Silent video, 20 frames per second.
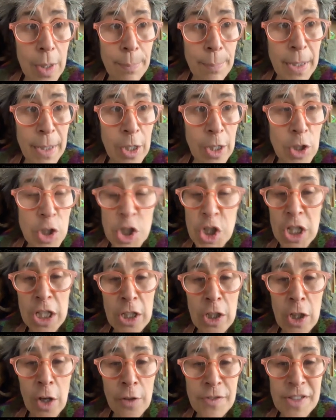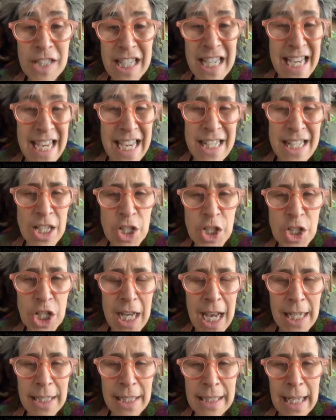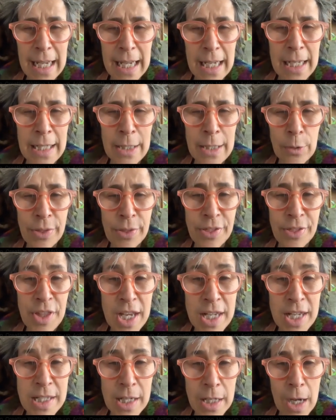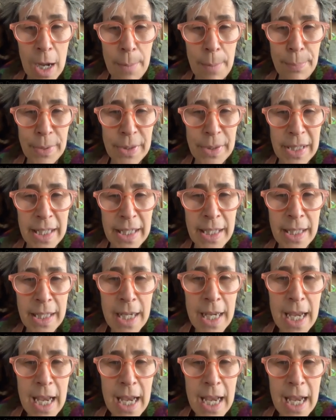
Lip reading: because she loved kids, and she had like a little theatre company,